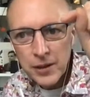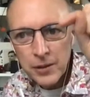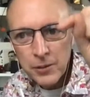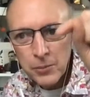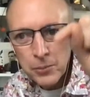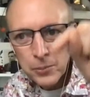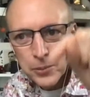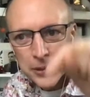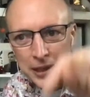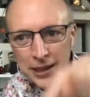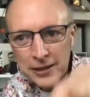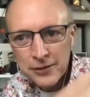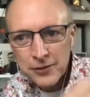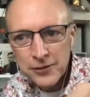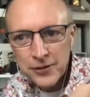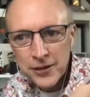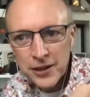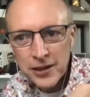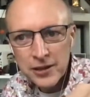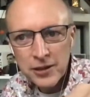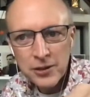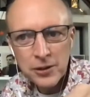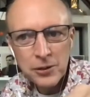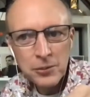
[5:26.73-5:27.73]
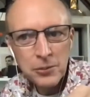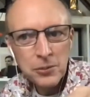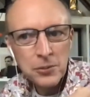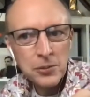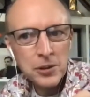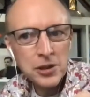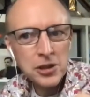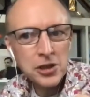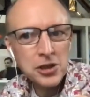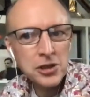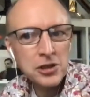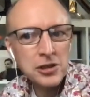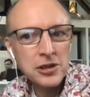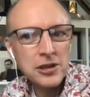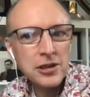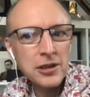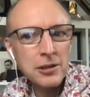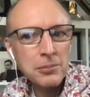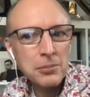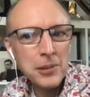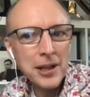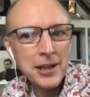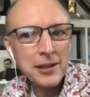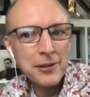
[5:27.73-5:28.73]
Bradford, which you
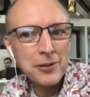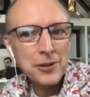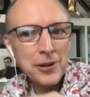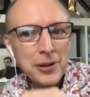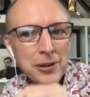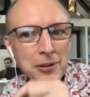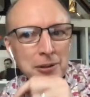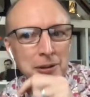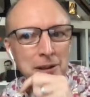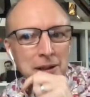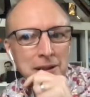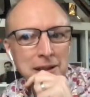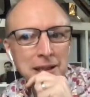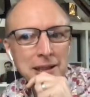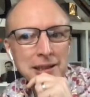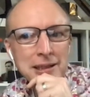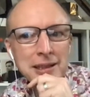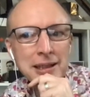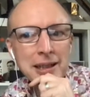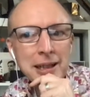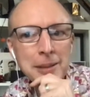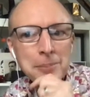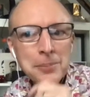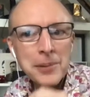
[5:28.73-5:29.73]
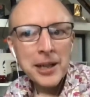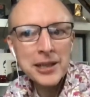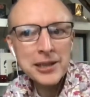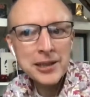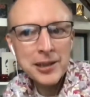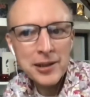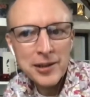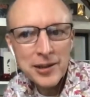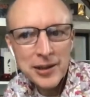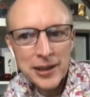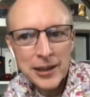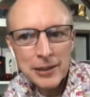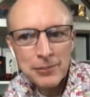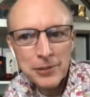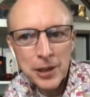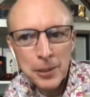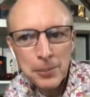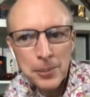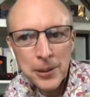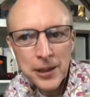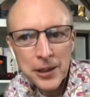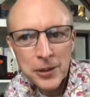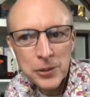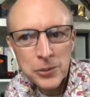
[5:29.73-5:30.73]
might have thought at the time might have seemed a
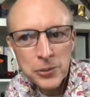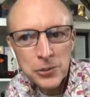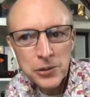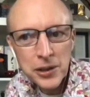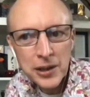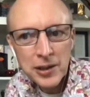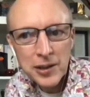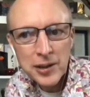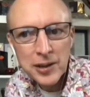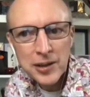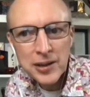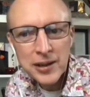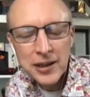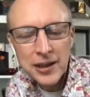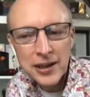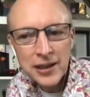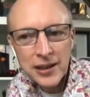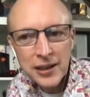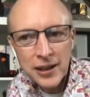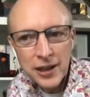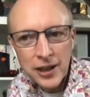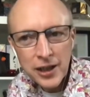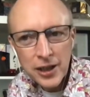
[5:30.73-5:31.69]
bit risky.